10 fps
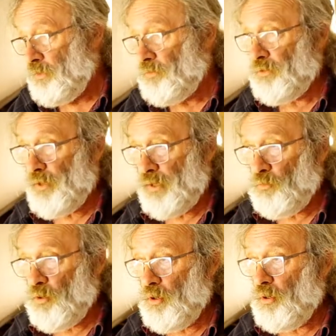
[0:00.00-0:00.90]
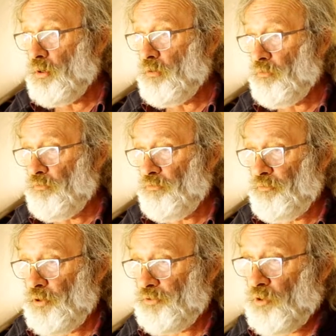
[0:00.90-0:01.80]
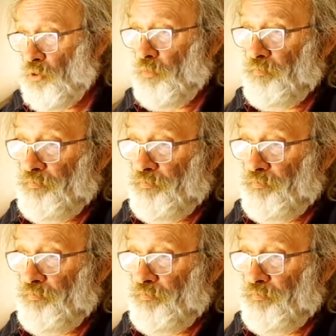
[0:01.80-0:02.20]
that they were vertical.